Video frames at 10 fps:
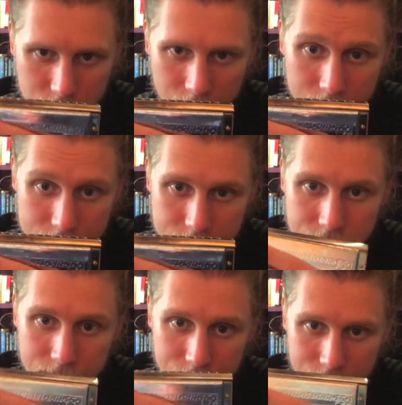to this
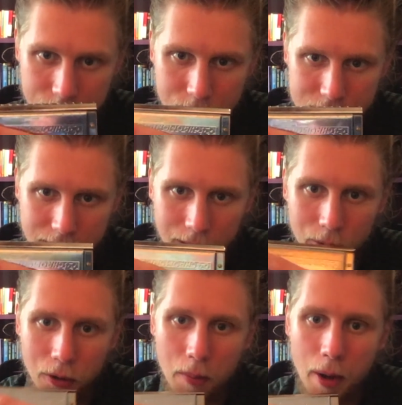
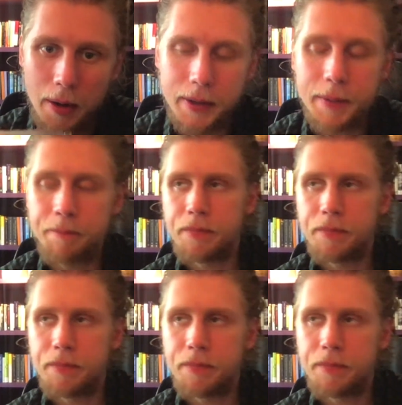particular harmonica.